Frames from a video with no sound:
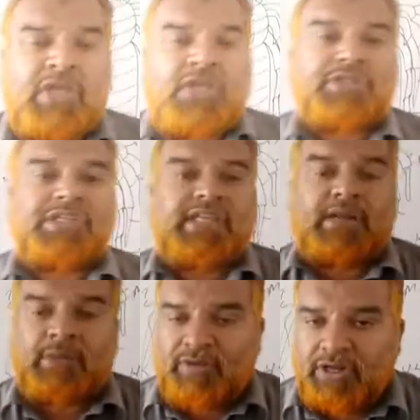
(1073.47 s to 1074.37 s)
So this is
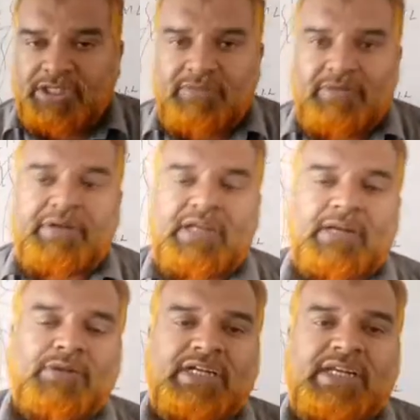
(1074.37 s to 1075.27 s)
general morphology. When you talk
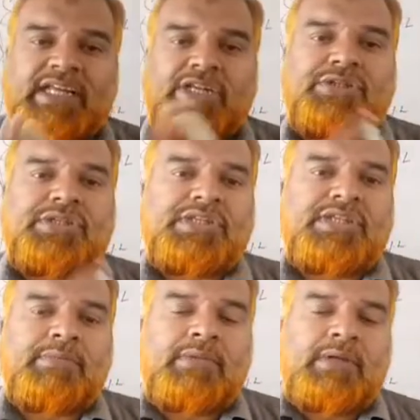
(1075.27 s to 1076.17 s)
about the digestive
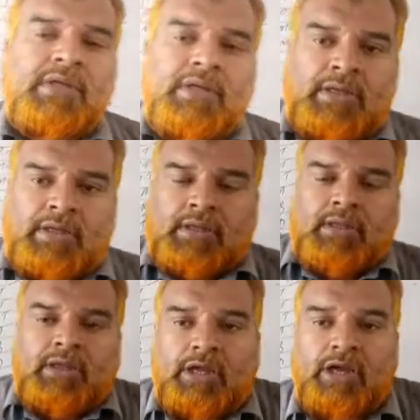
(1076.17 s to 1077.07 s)
system
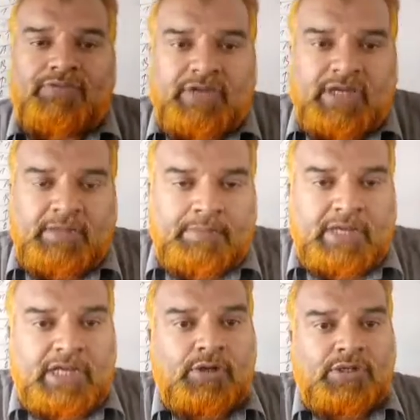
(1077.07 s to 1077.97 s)
of
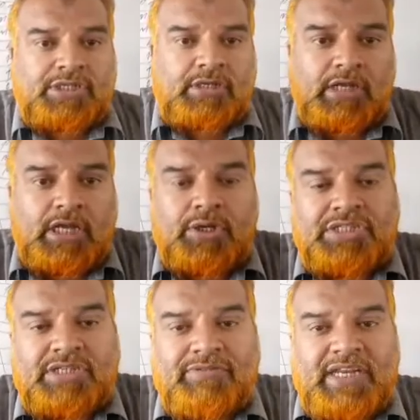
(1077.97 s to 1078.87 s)

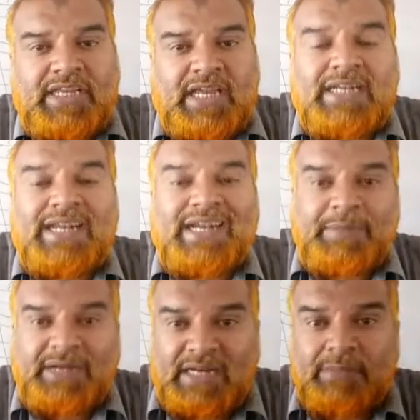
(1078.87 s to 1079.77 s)
cockroach is a very highly
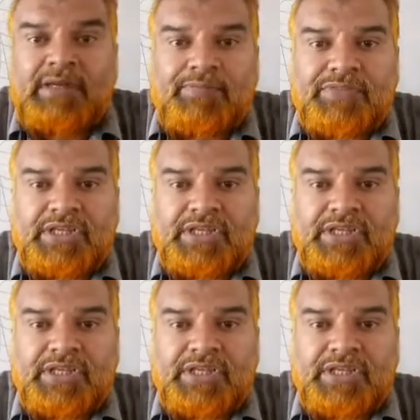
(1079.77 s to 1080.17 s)
adapted animal.